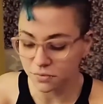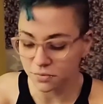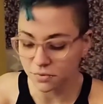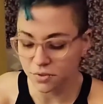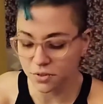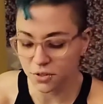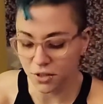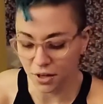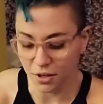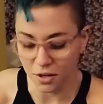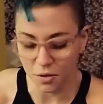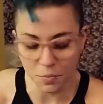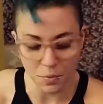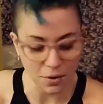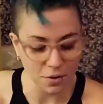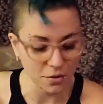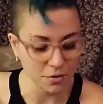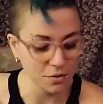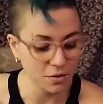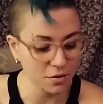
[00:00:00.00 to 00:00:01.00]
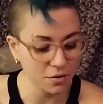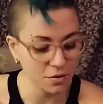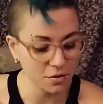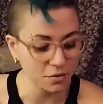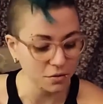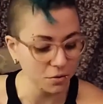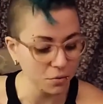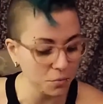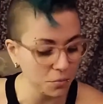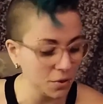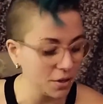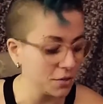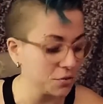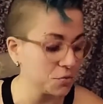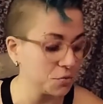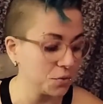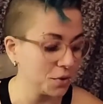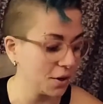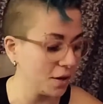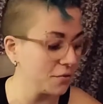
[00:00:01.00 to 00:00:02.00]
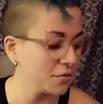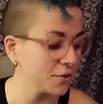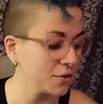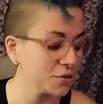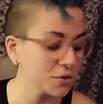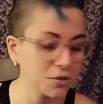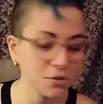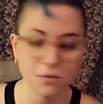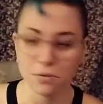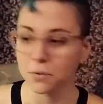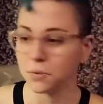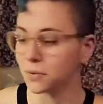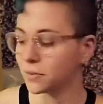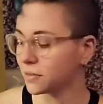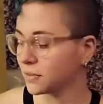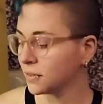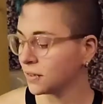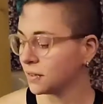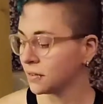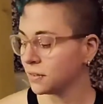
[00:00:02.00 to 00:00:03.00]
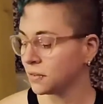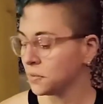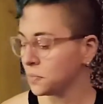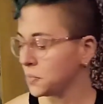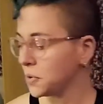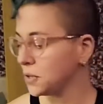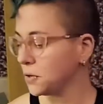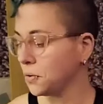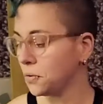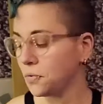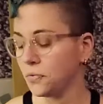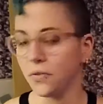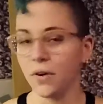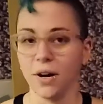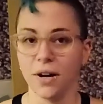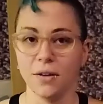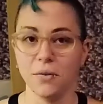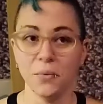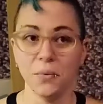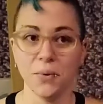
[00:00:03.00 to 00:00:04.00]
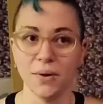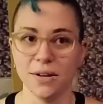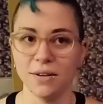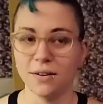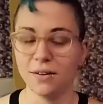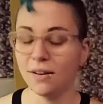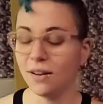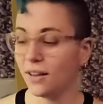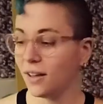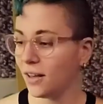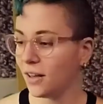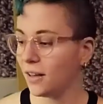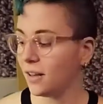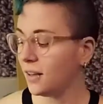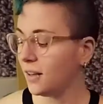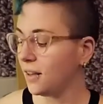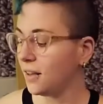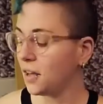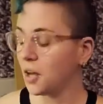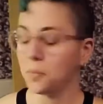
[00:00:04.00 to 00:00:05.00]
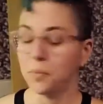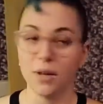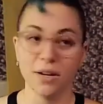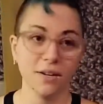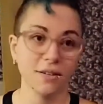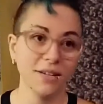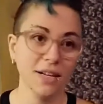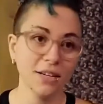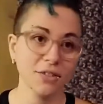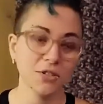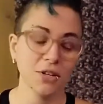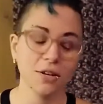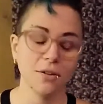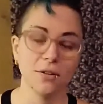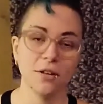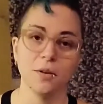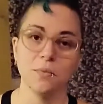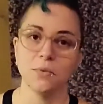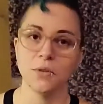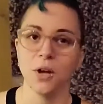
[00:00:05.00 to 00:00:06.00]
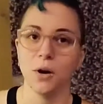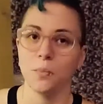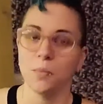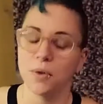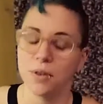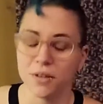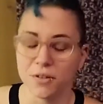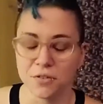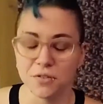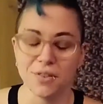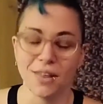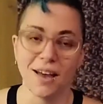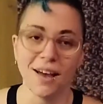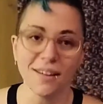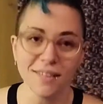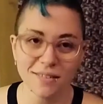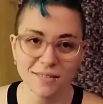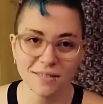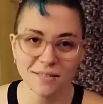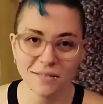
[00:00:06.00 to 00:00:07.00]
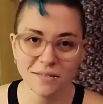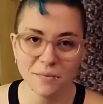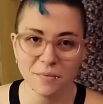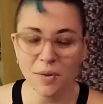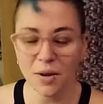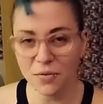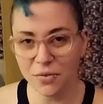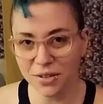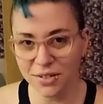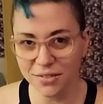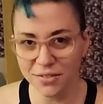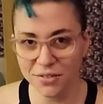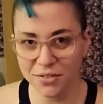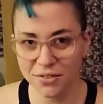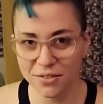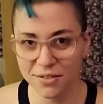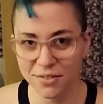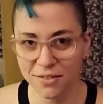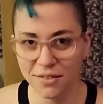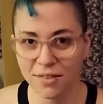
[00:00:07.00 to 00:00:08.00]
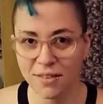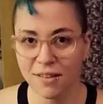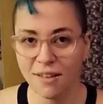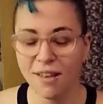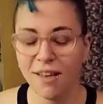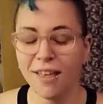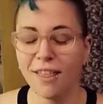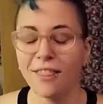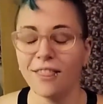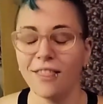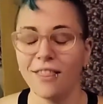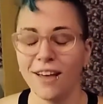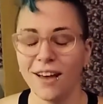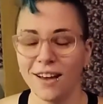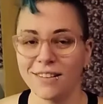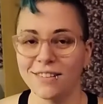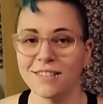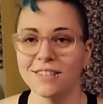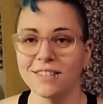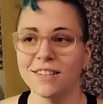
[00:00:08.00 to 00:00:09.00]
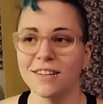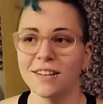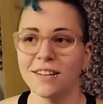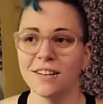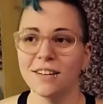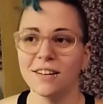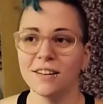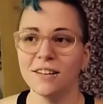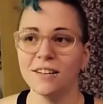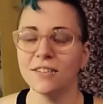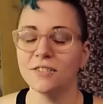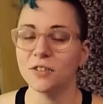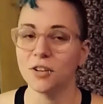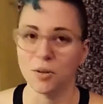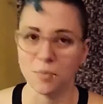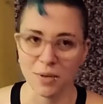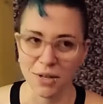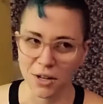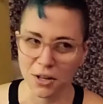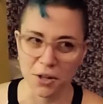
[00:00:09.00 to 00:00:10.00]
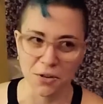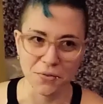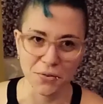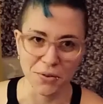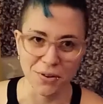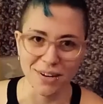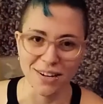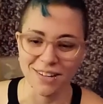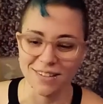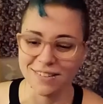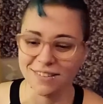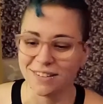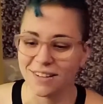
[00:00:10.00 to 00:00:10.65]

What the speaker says: sign up on Goodreads, whatever, to be notified when Hemlock and Exile comes out, because that, my friends, that is going to be a hell of a ride.